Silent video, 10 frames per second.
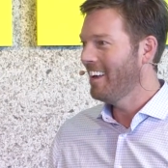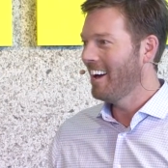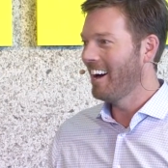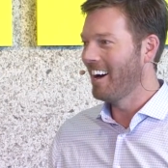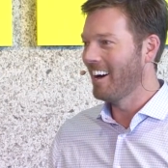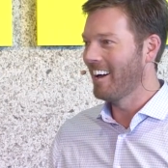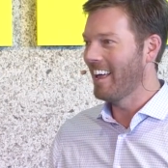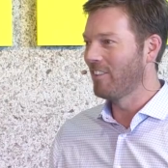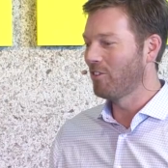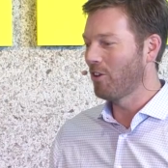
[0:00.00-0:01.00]

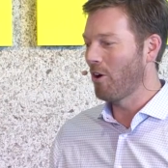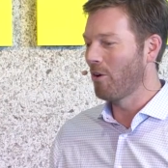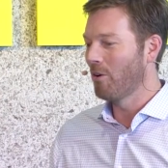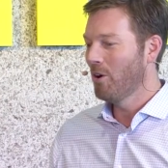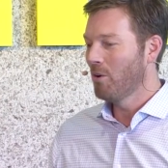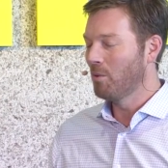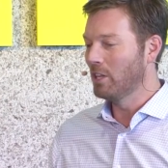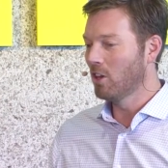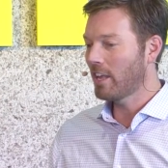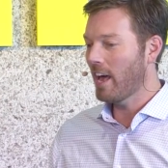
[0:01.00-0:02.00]
And so we
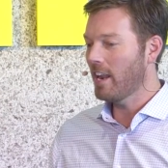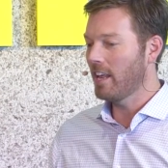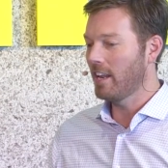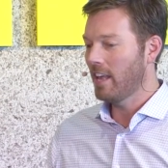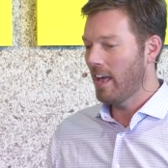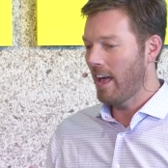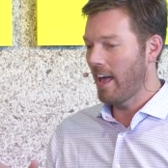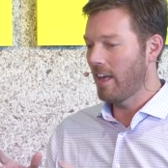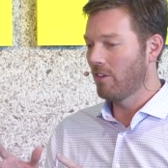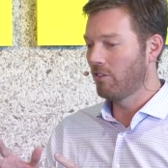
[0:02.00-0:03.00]
look at it
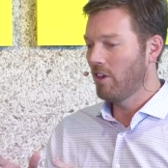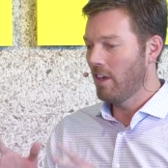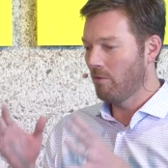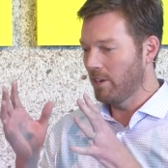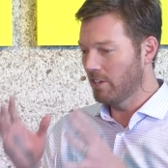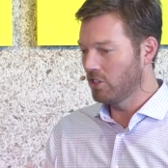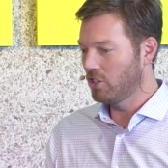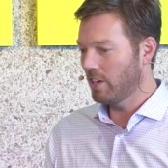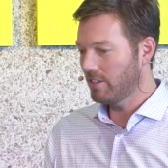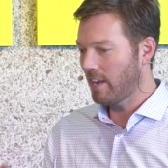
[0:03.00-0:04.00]
as if we can
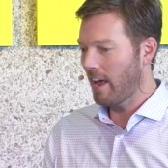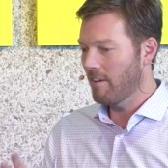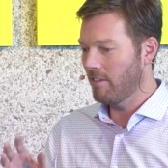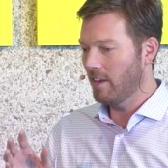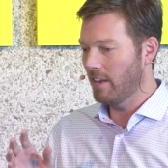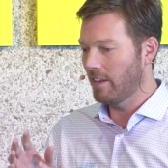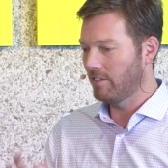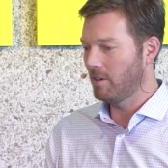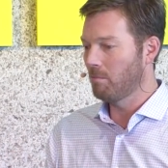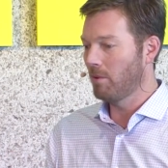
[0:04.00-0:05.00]
just have it as
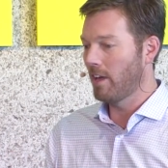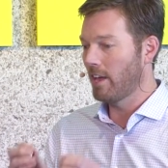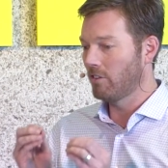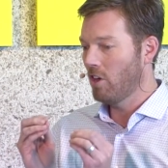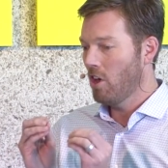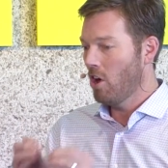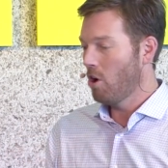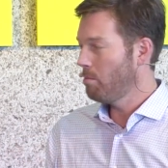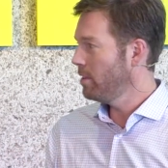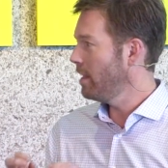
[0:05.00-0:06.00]
simple as
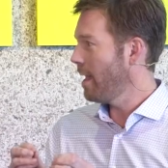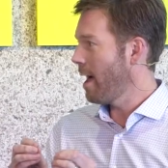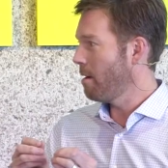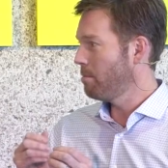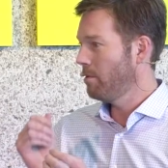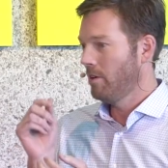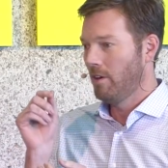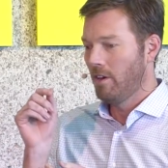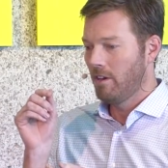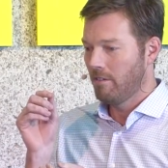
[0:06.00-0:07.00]
open the app,
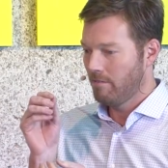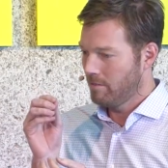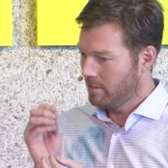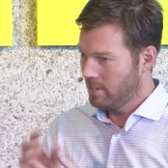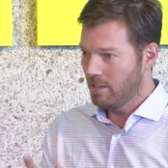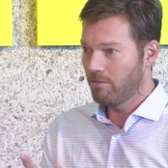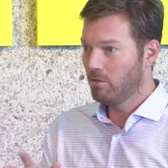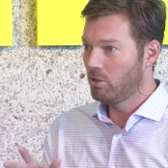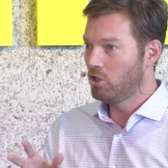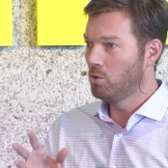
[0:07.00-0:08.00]
see the
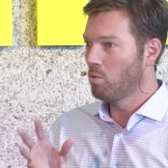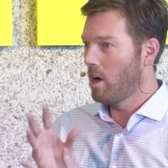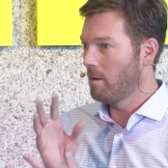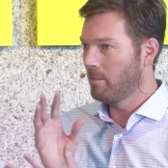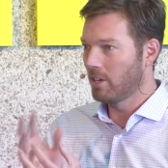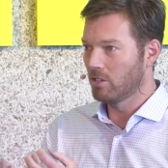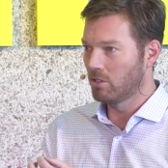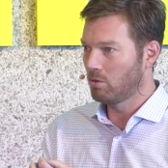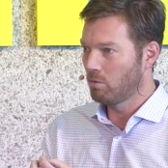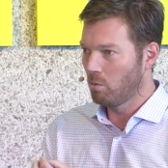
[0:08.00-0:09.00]
food that you want
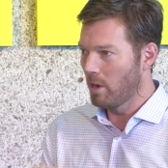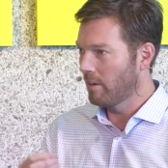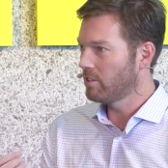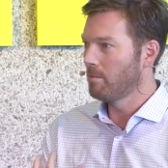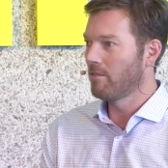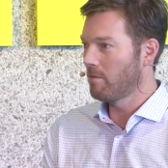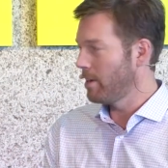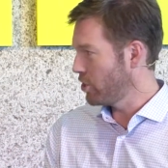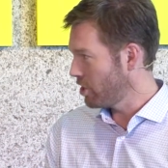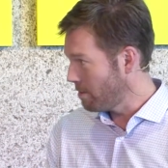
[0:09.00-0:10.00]
because we have some
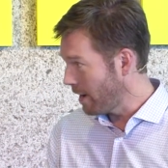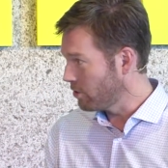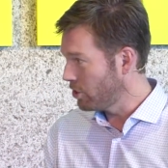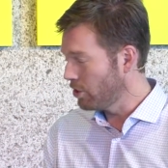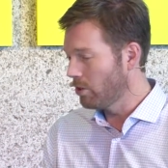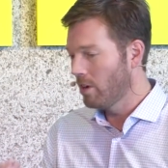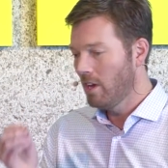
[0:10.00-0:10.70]
information about you,